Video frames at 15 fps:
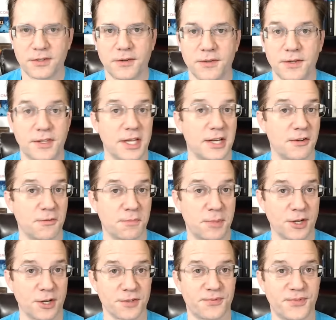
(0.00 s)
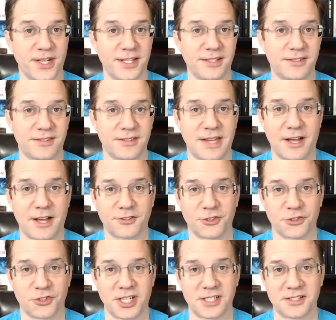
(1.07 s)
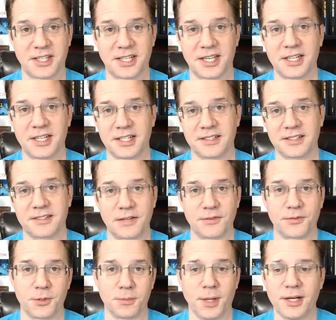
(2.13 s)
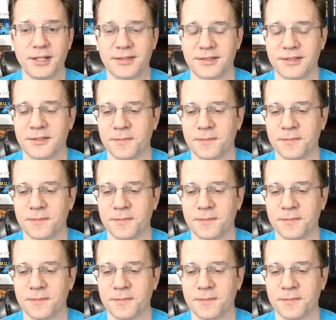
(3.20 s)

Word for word: that have been on the fence, now is your chance to get it and save a few bucks.